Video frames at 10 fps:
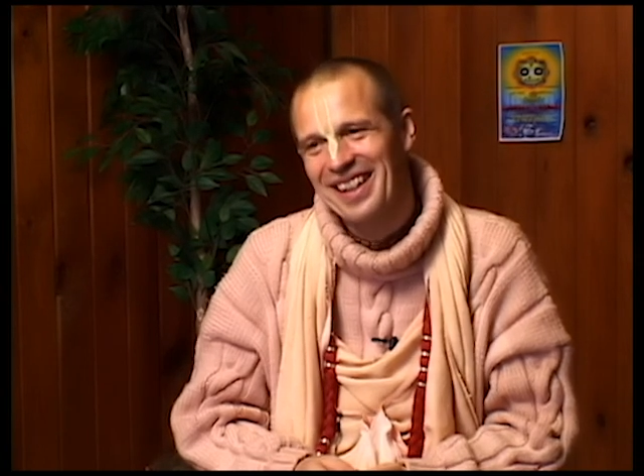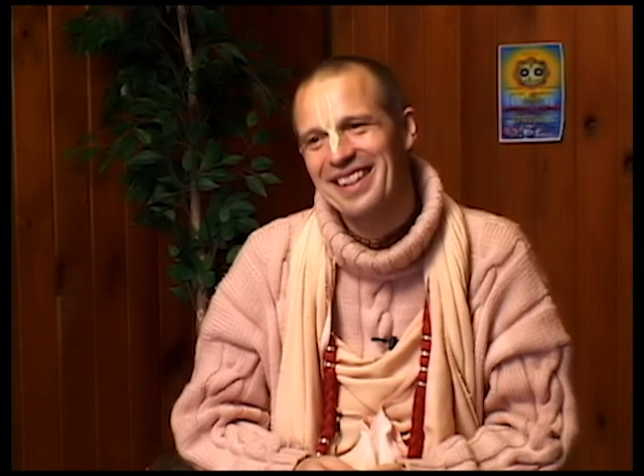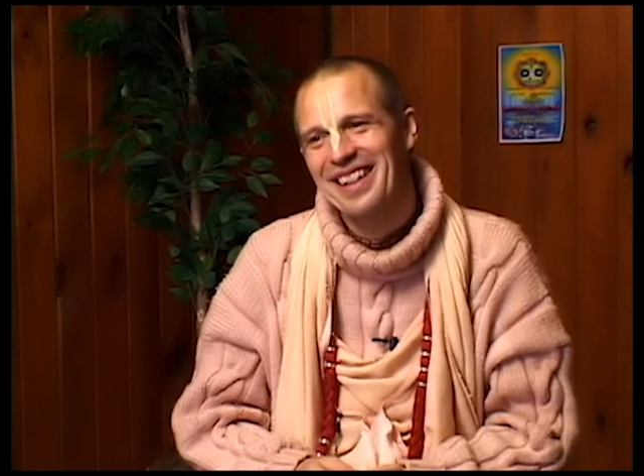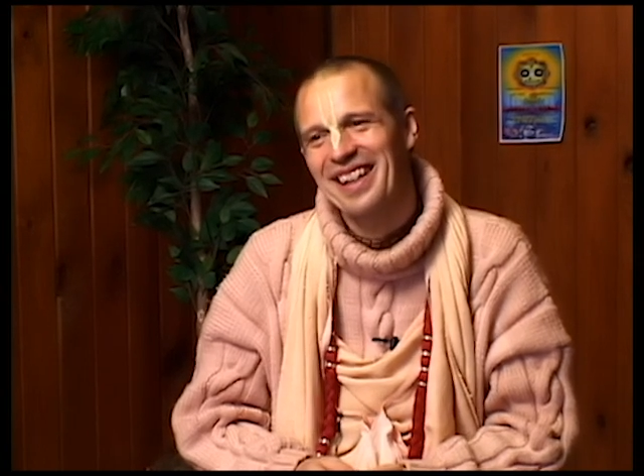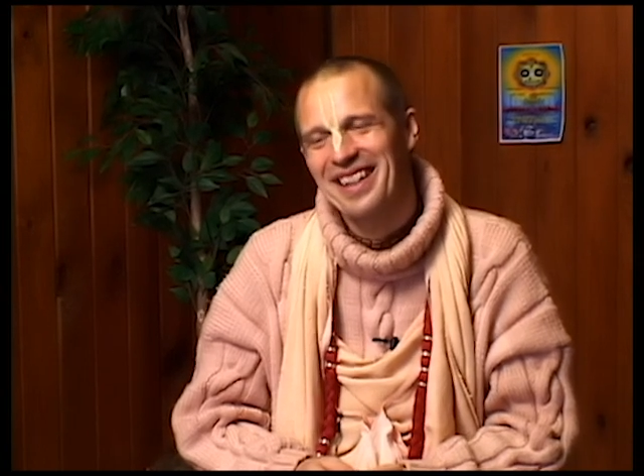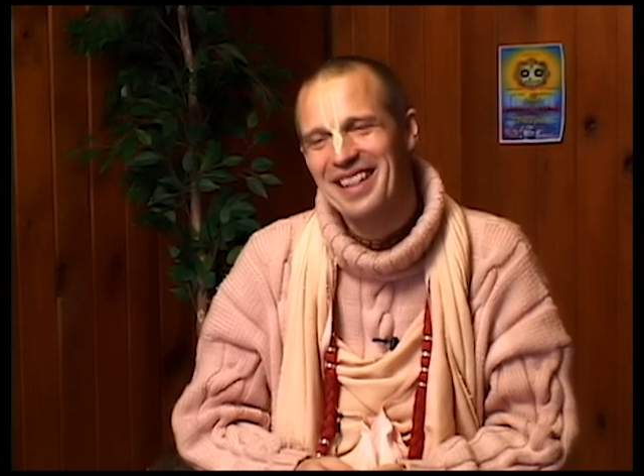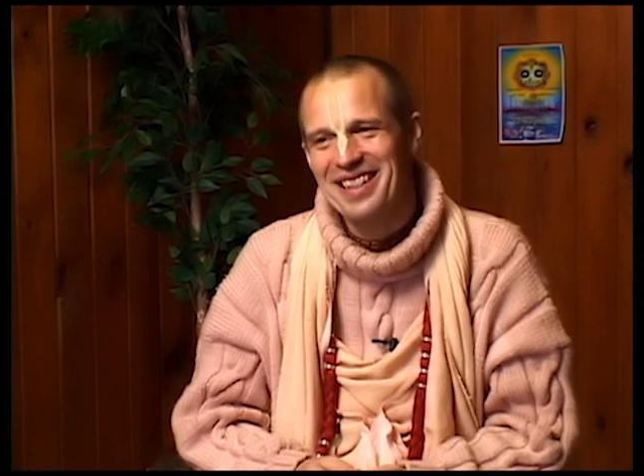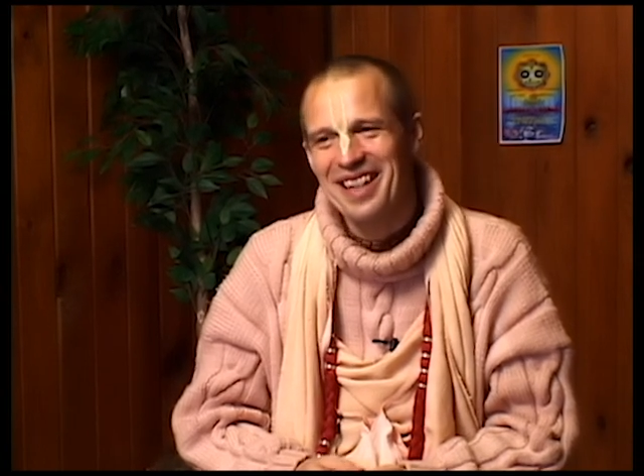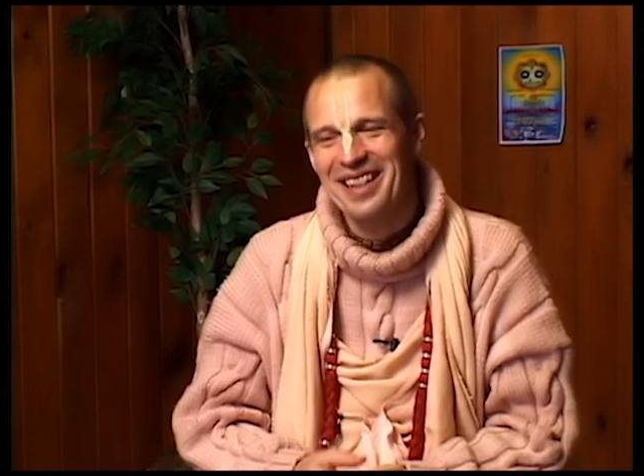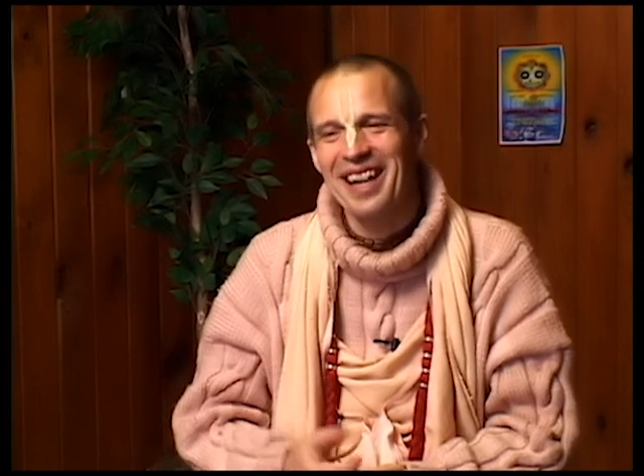there
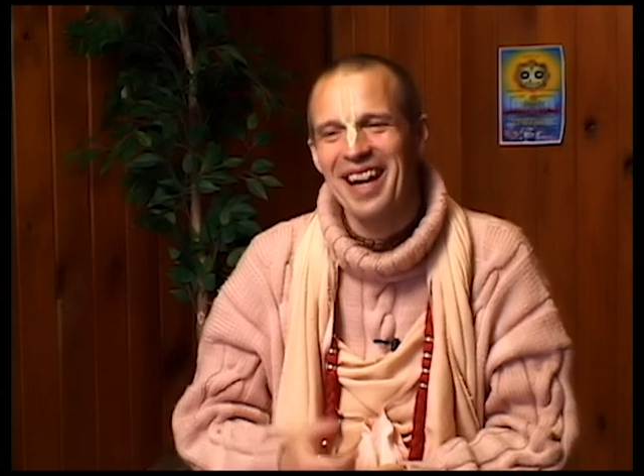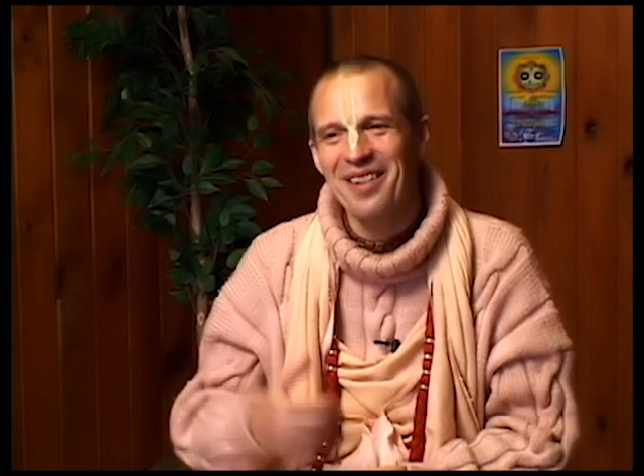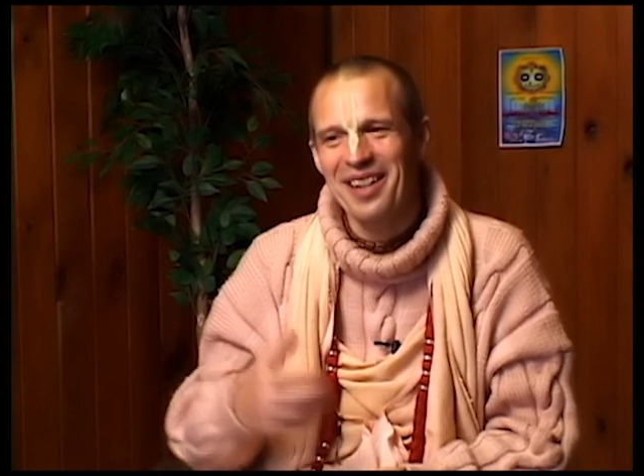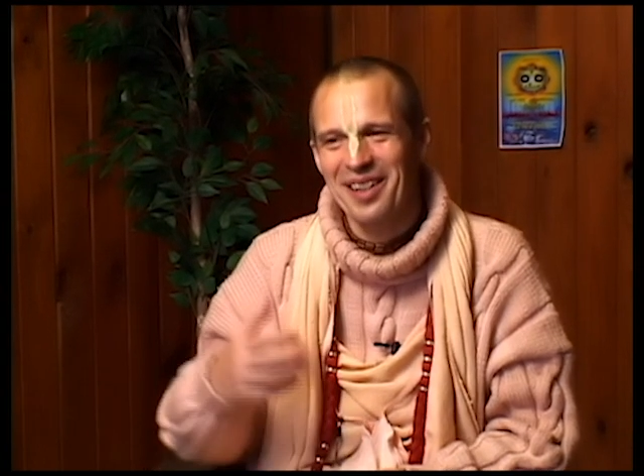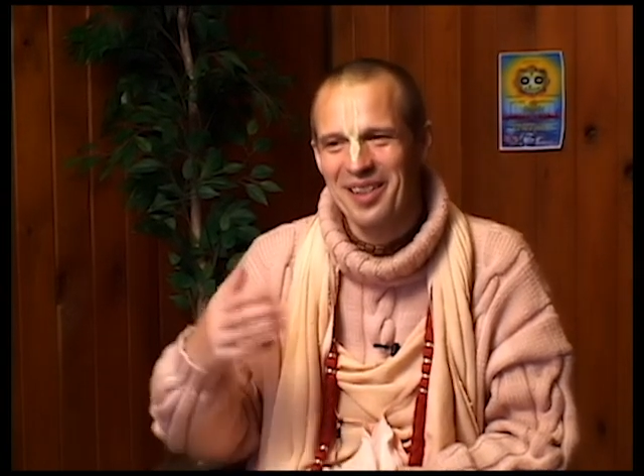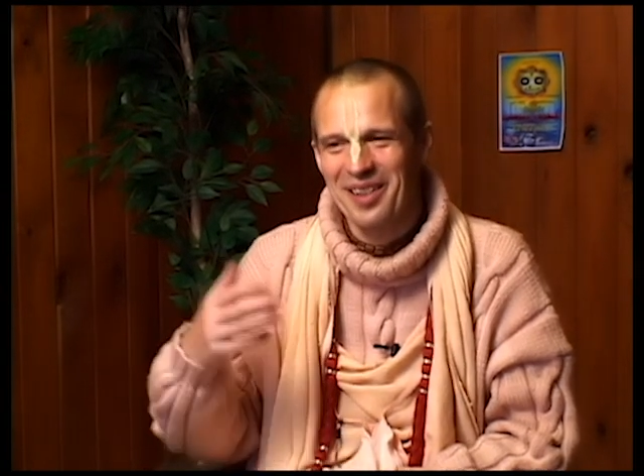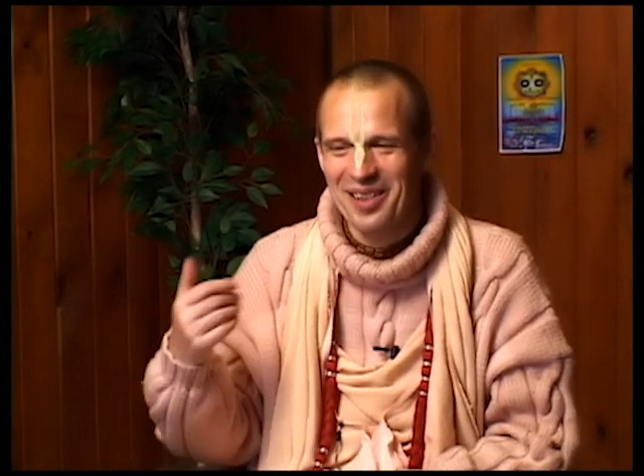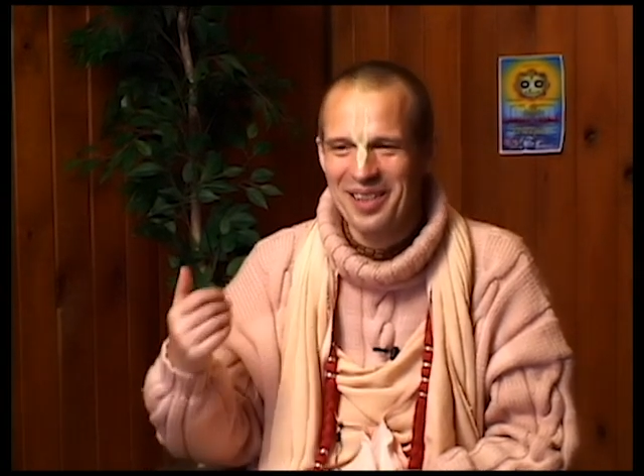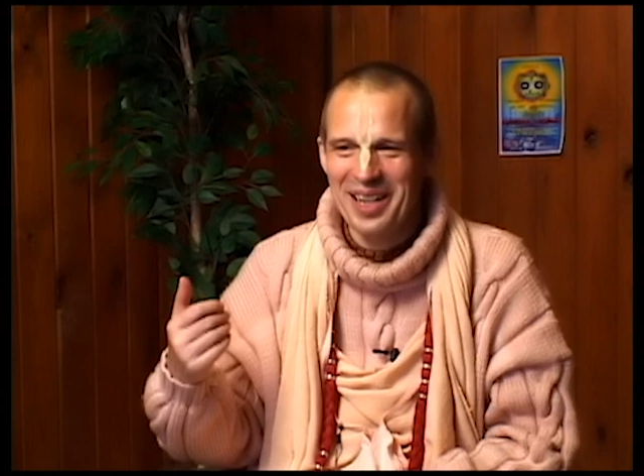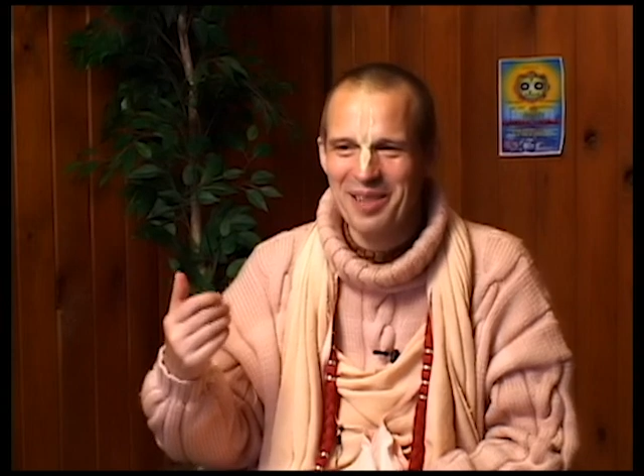is a direct
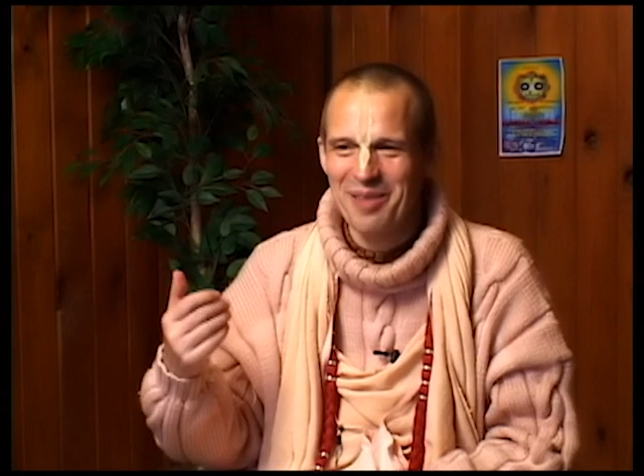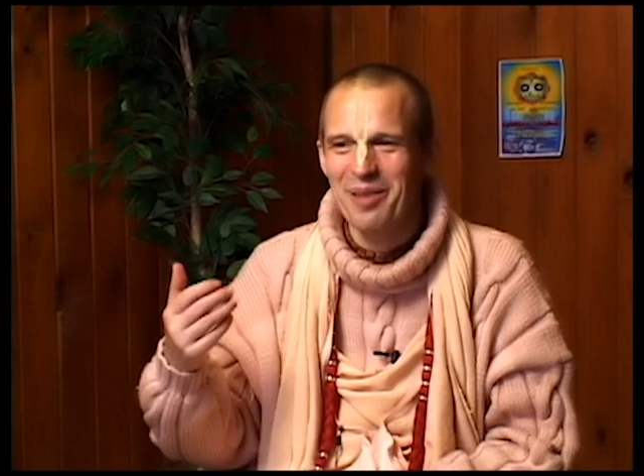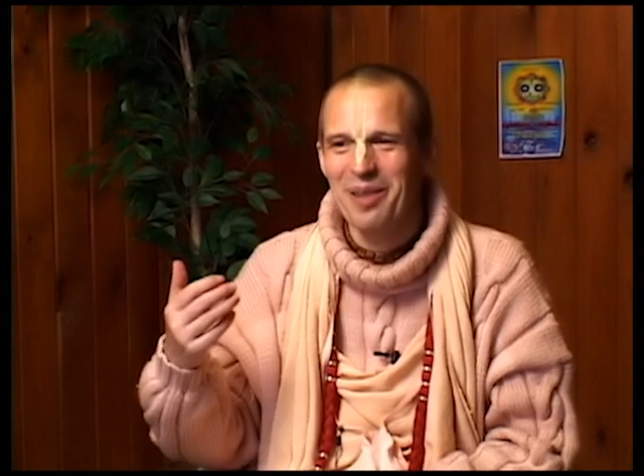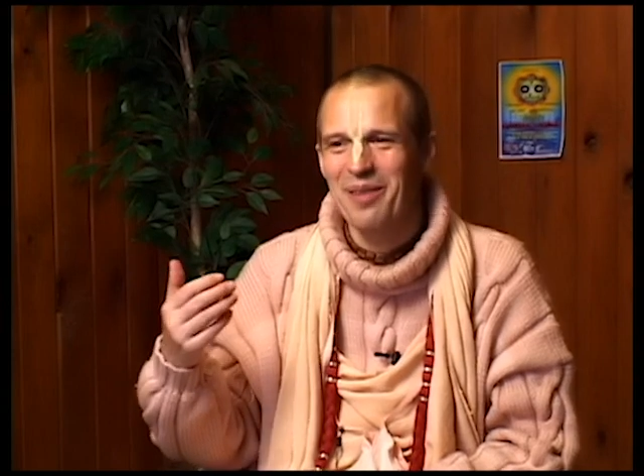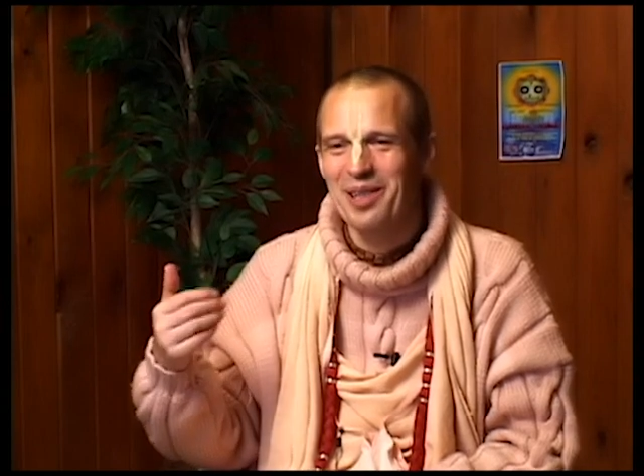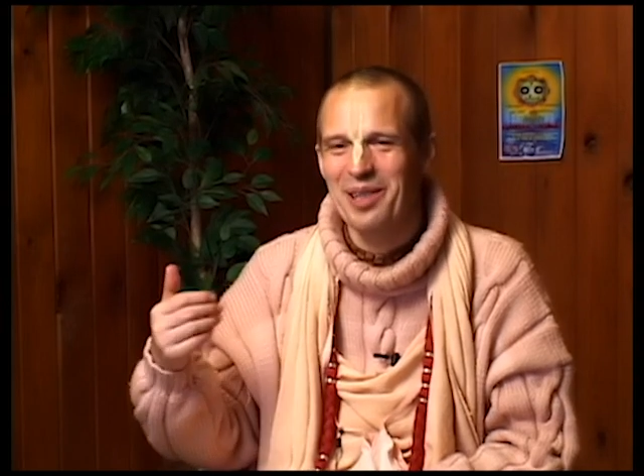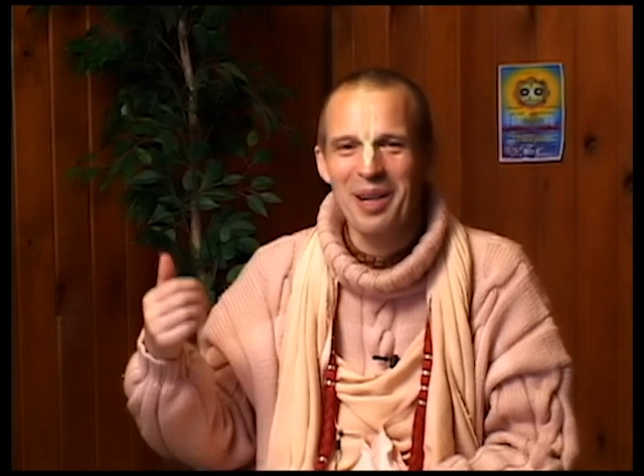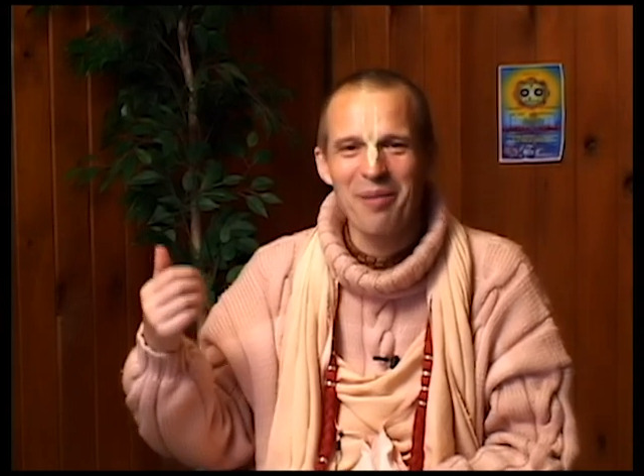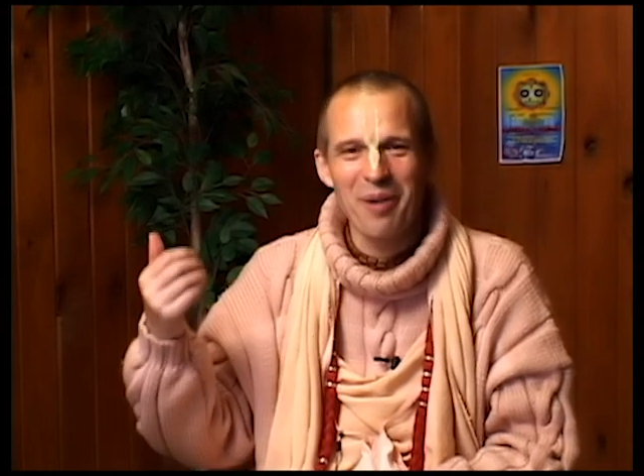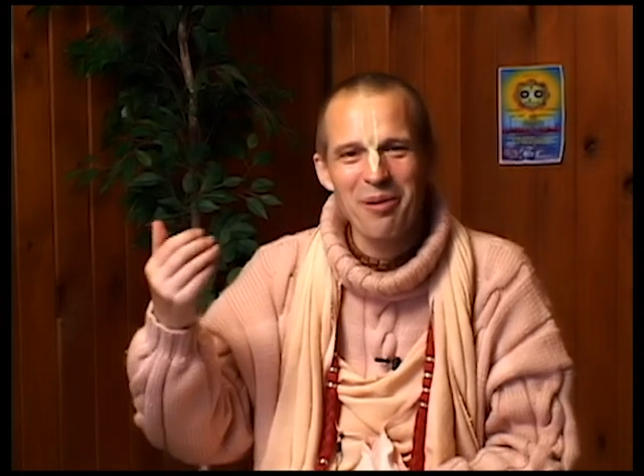connection between
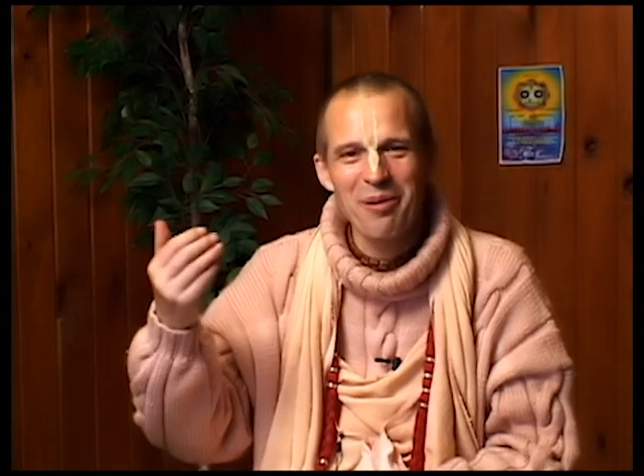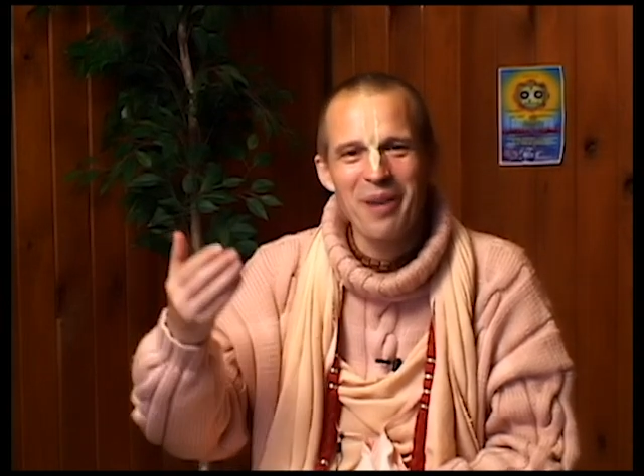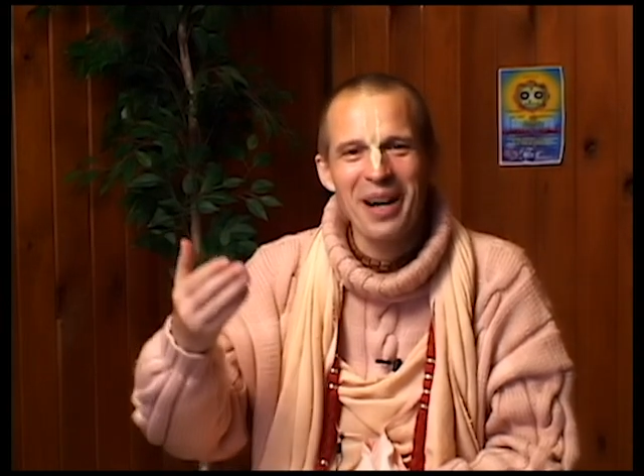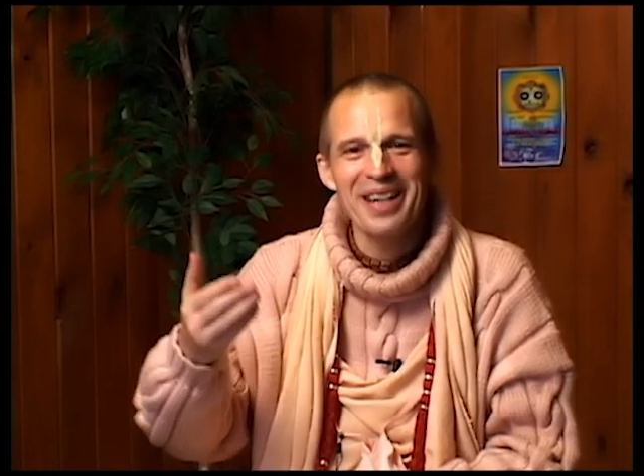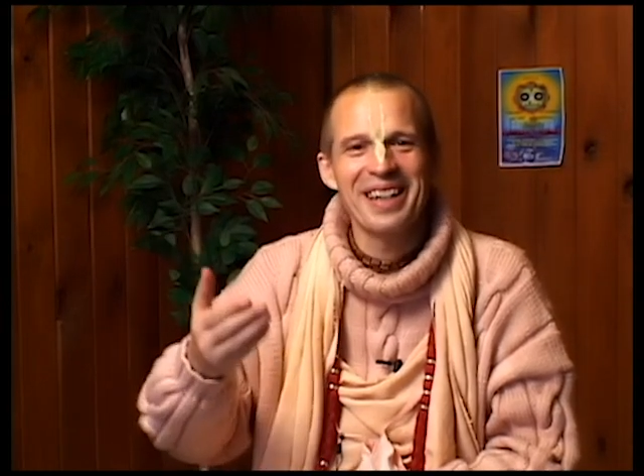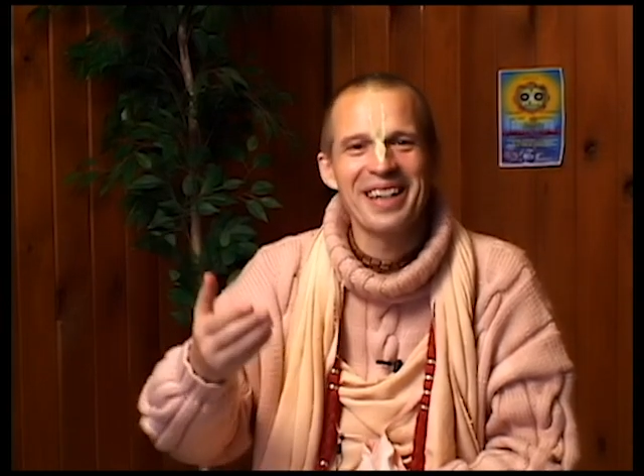Srila Prabhupada